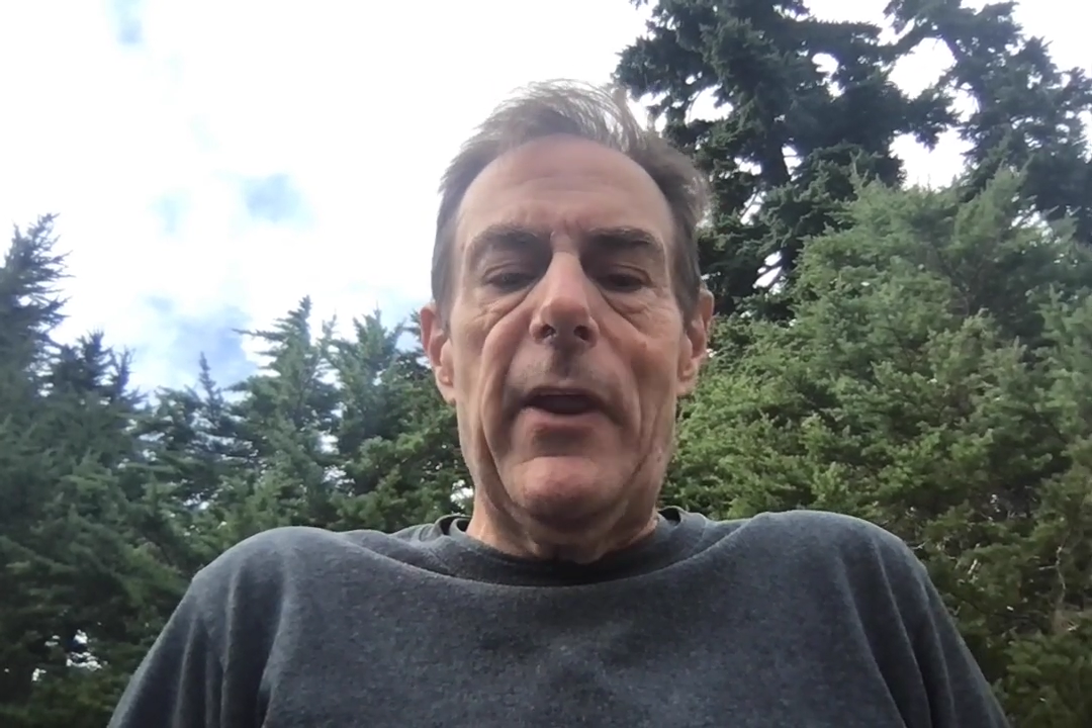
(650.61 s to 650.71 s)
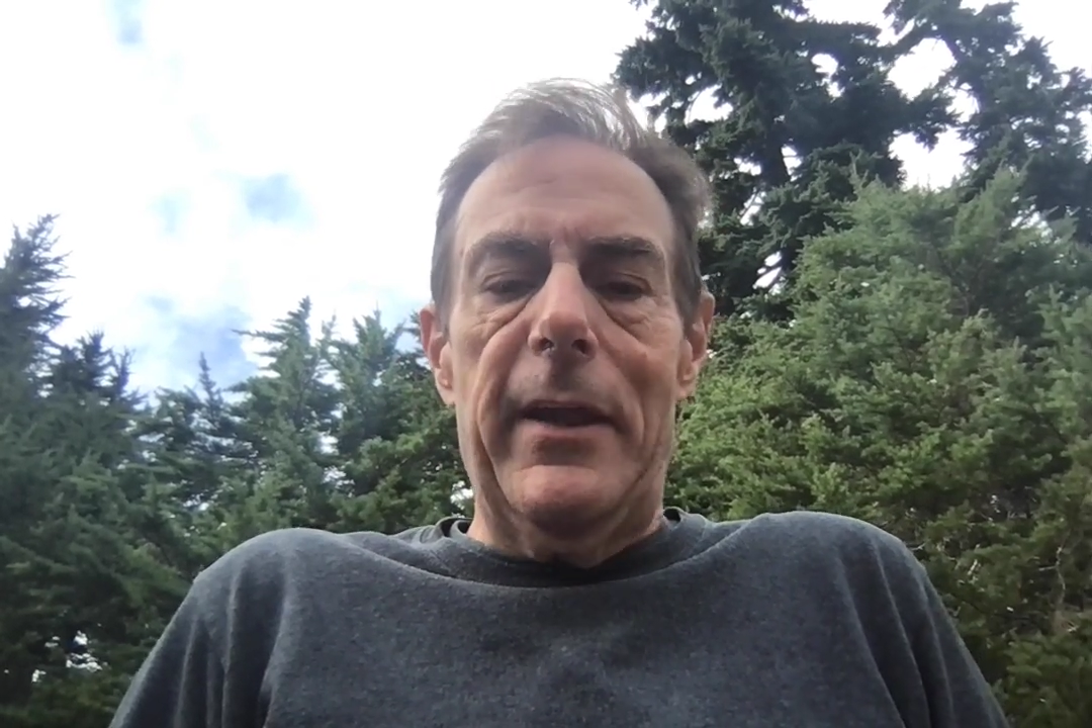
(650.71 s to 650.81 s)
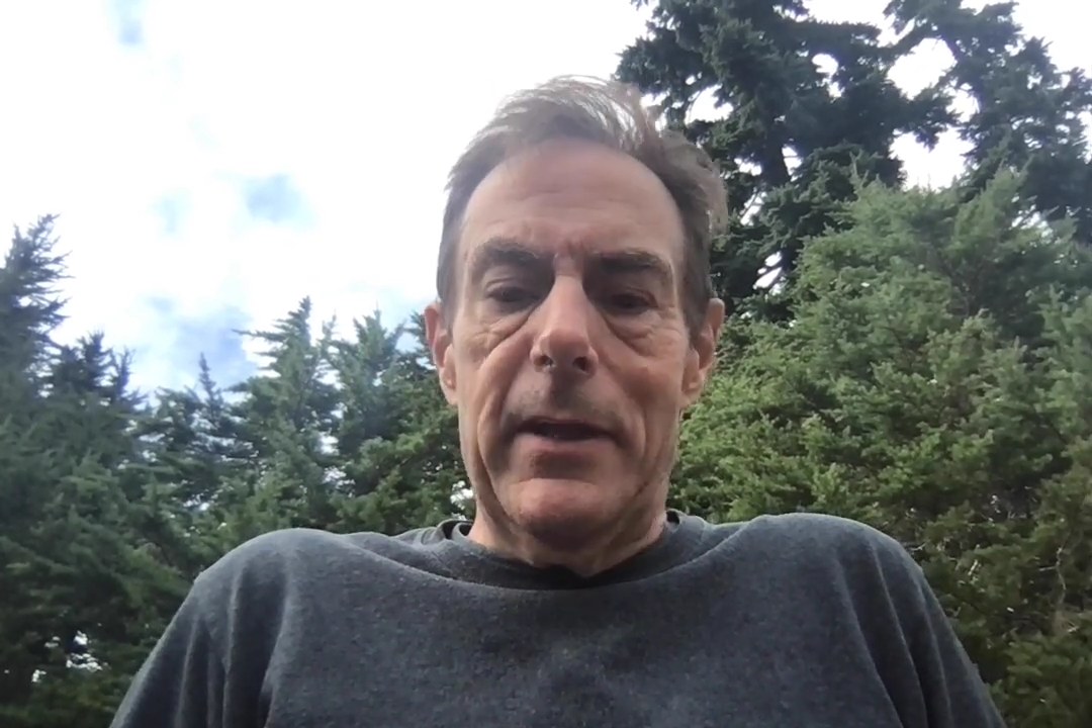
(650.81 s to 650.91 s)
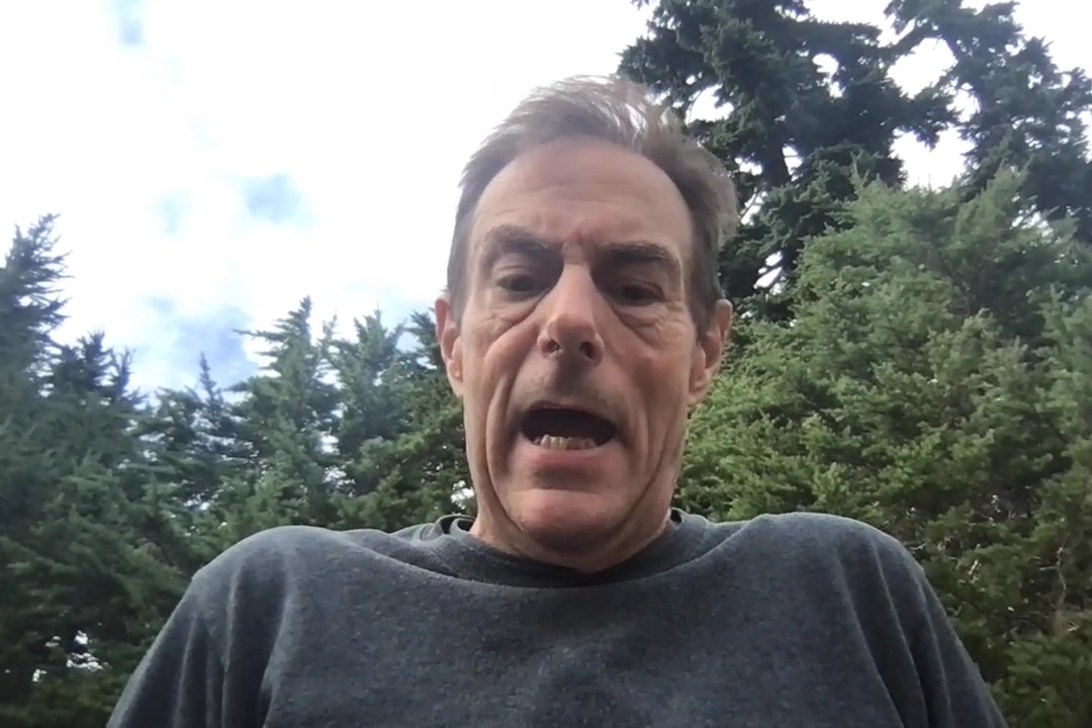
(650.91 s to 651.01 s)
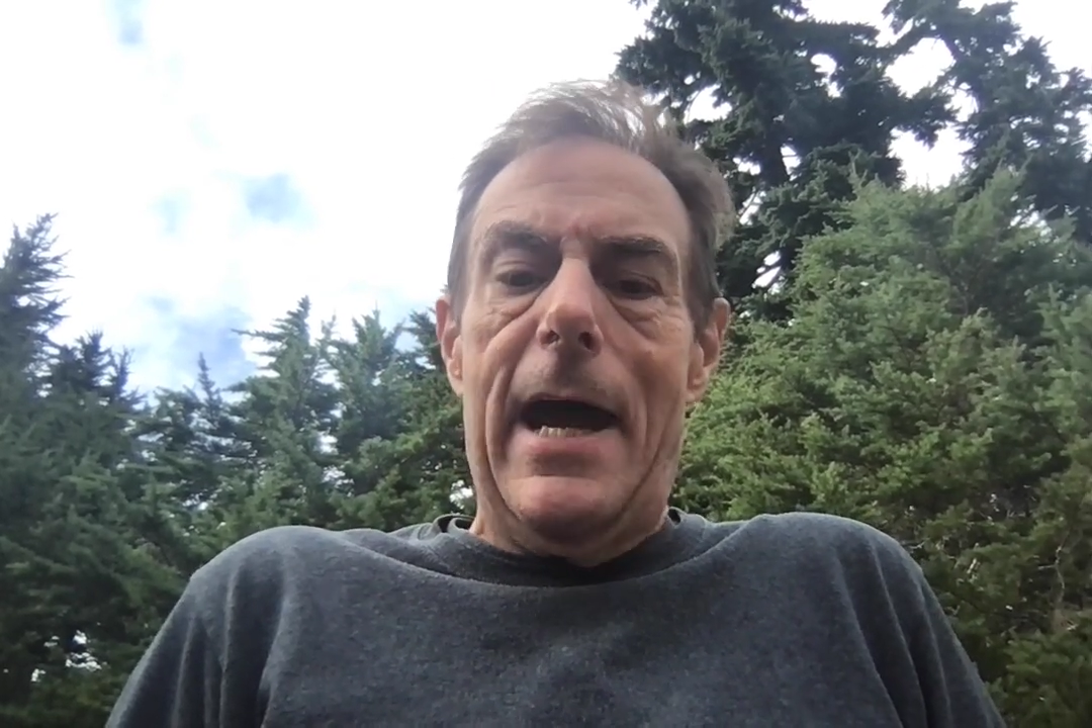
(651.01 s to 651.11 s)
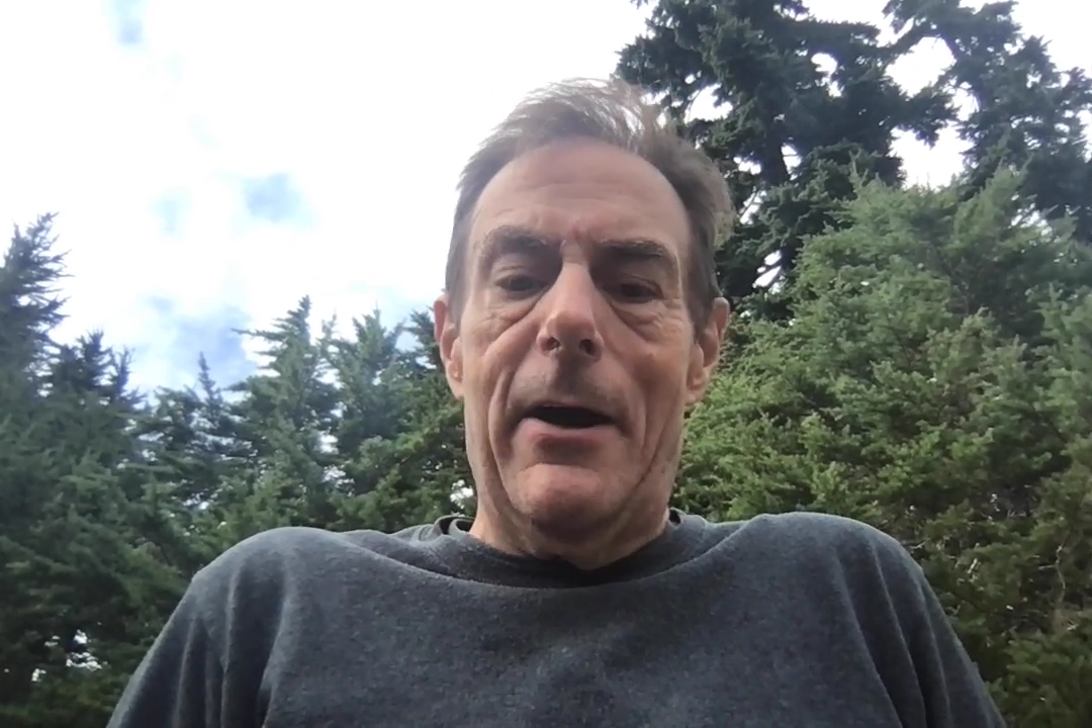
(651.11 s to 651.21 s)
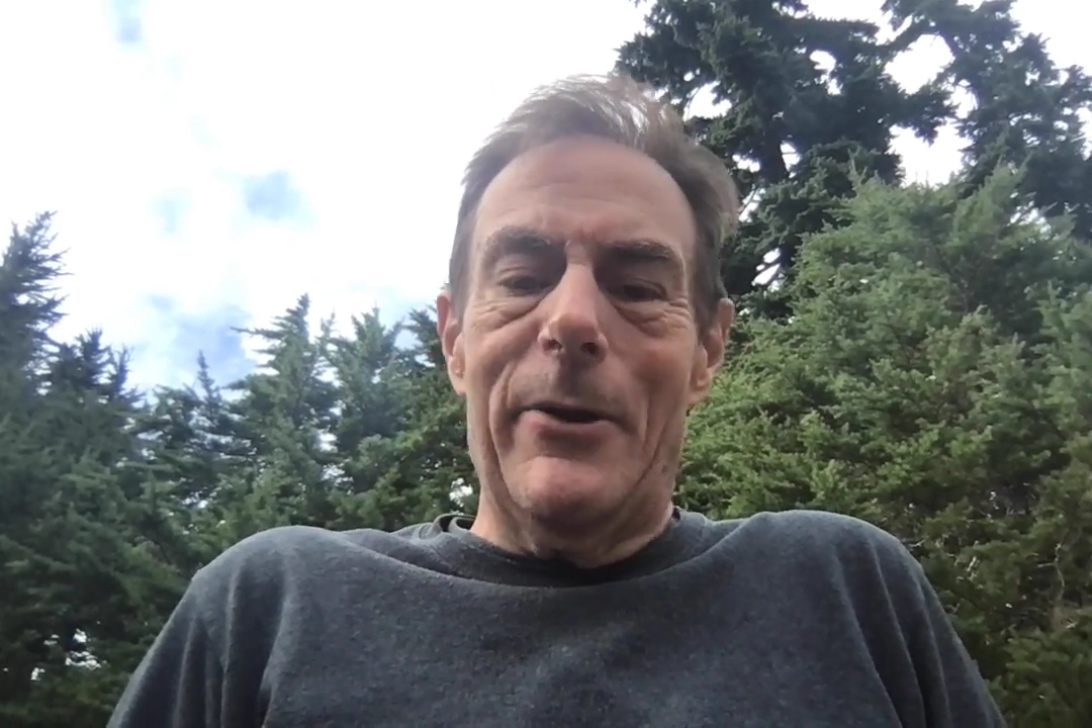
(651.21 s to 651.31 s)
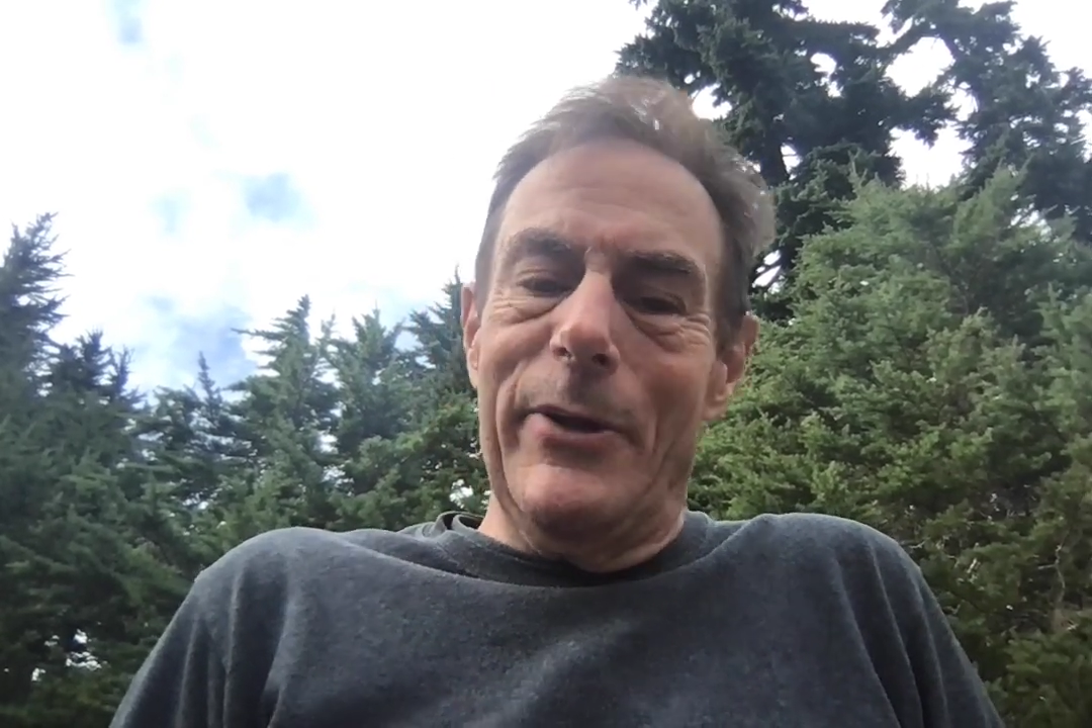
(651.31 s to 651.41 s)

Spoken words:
that now